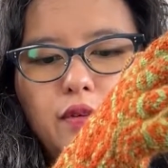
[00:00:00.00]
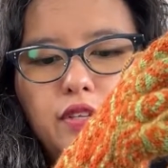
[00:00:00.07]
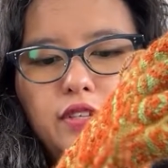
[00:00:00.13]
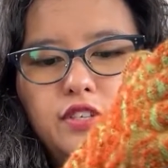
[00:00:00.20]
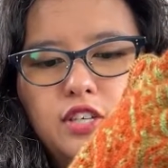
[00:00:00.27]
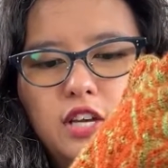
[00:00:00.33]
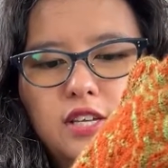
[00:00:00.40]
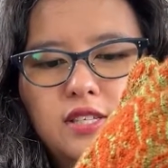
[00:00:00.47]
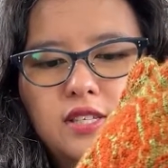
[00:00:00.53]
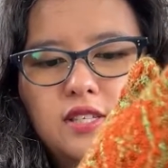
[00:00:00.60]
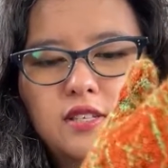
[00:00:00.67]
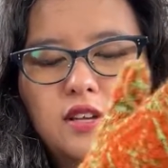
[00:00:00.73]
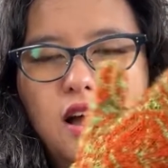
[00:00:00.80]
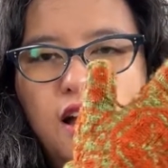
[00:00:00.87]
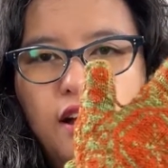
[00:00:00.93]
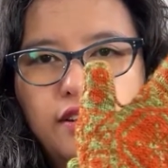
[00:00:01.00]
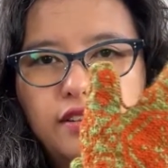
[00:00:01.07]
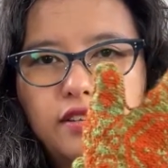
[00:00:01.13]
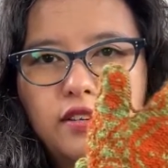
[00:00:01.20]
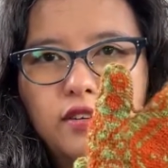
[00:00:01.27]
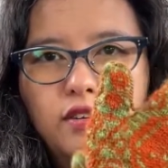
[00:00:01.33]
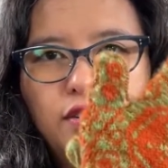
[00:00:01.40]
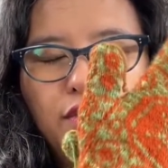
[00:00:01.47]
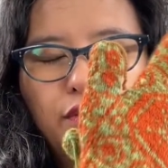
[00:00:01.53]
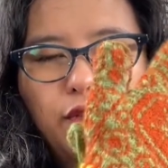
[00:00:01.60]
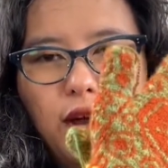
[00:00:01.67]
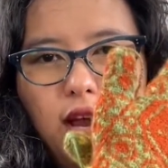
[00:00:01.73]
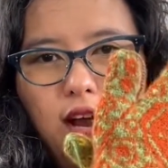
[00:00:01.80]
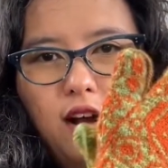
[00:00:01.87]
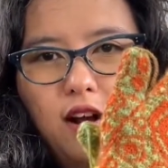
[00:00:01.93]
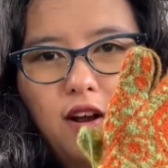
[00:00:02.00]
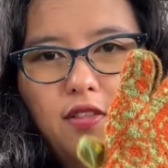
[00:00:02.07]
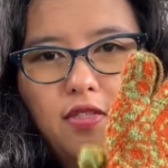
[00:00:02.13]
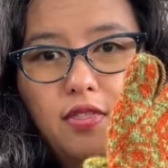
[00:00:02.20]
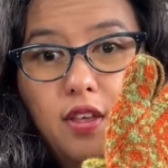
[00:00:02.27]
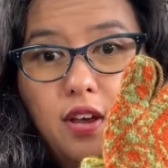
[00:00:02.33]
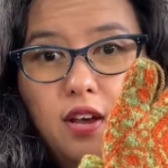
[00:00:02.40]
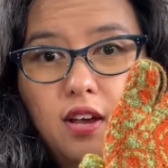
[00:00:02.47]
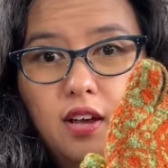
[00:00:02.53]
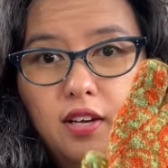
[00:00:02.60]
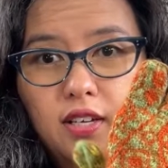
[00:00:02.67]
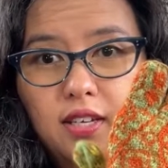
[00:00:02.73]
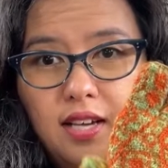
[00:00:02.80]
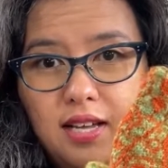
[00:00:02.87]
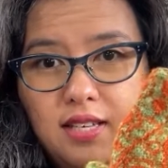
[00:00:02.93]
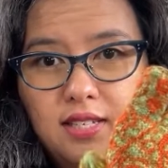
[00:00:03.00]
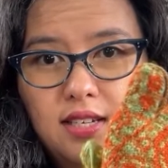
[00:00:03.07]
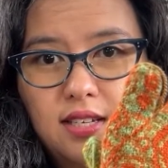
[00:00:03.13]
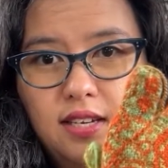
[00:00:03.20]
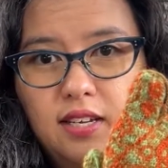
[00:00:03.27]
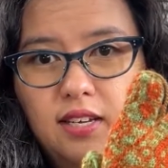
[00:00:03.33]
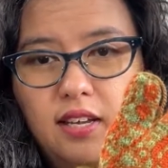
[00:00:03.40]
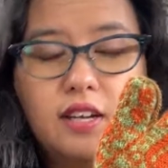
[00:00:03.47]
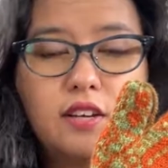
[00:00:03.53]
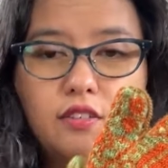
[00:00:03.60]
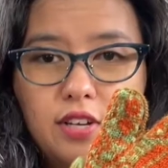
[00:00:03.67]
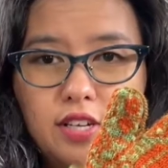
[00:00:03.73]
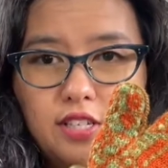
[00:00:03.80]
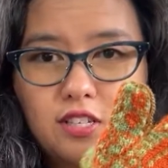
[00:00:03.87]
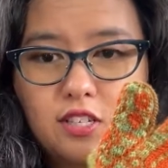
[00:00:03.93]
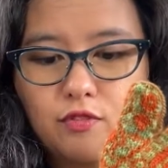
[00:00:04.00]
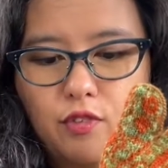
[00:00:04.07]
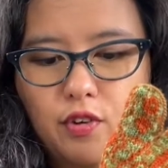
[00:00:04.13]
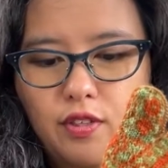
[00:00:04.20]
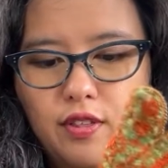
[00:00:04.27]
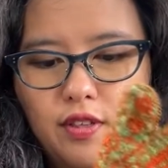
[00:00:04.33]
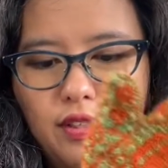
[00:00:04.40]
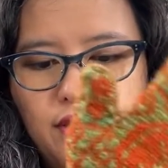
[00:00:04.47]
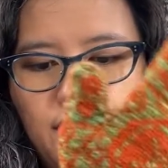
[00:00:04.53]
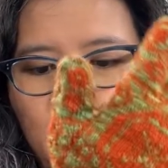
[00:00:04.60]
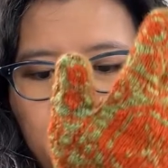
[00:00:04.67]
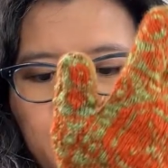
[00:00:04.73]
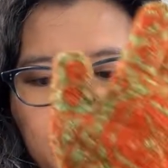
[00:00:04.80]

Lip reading: just start where the gusset increases for the thumb